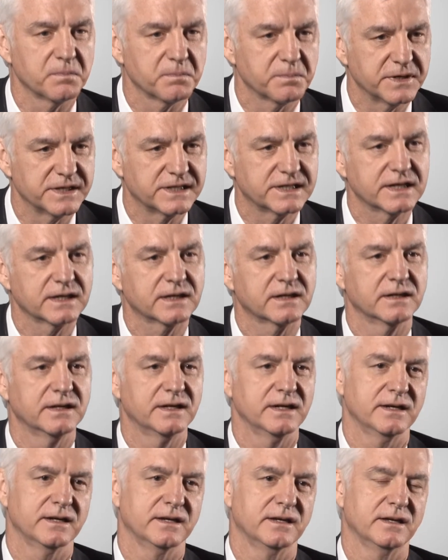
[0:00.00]

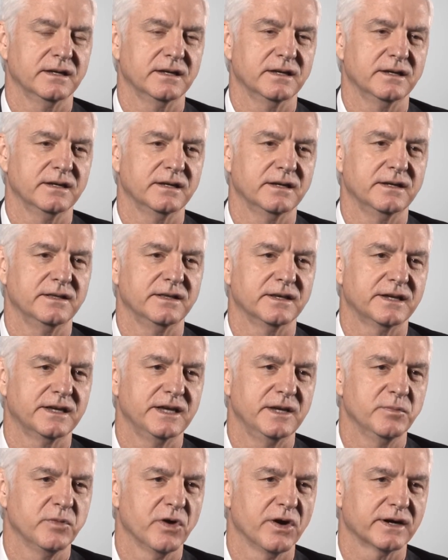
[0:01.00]
particularly in the
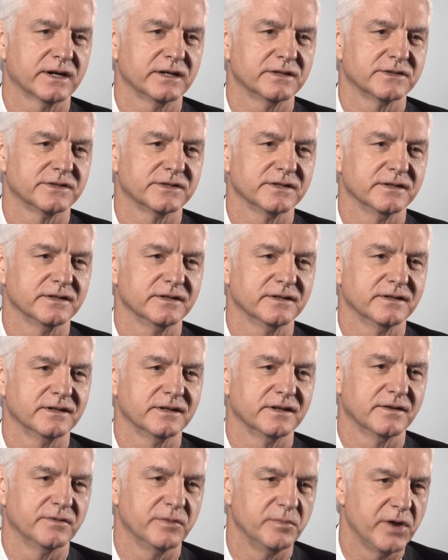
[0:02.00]
key markets
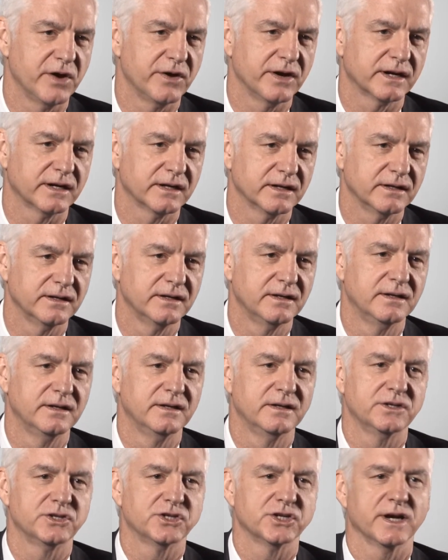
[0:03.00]
of America,
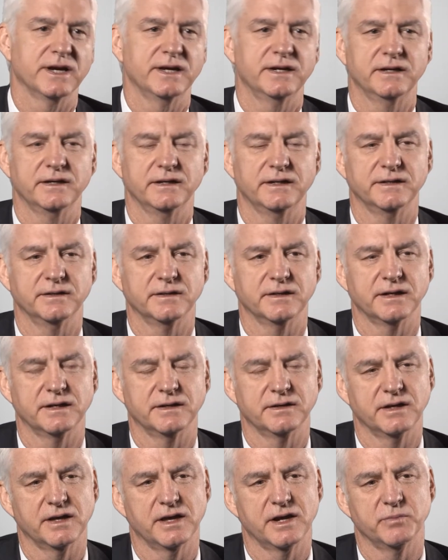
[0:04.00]
China,
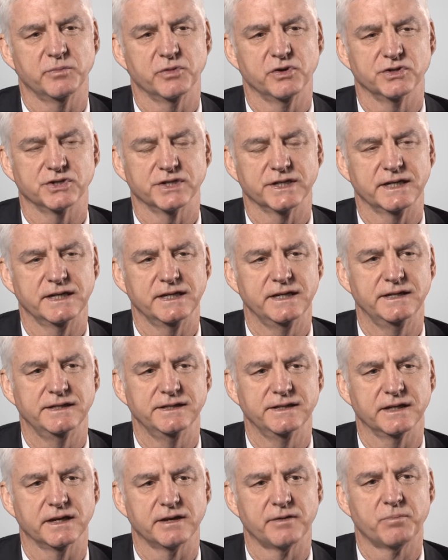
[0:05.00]
and emerging in
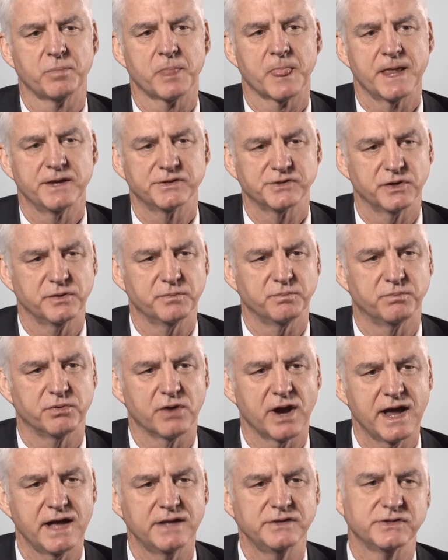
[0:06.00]
India. So
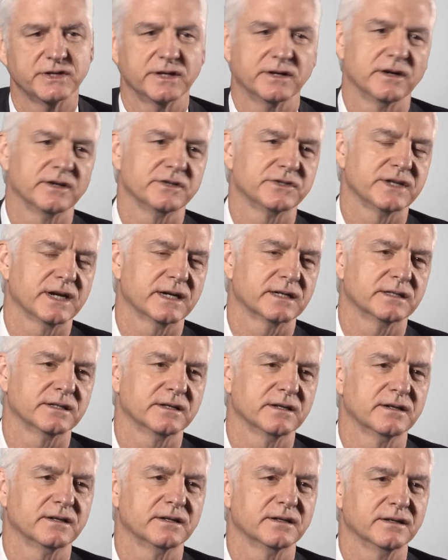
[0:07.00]
brands in our
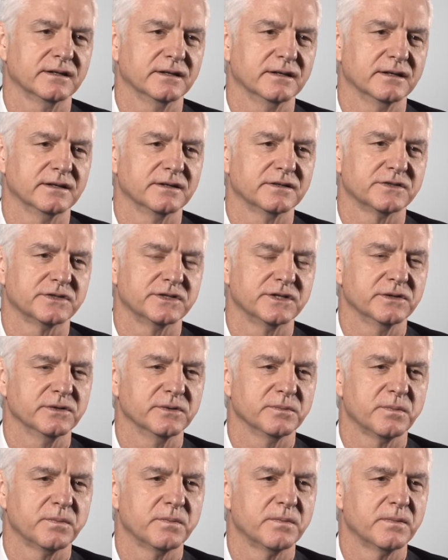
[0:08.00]
sector still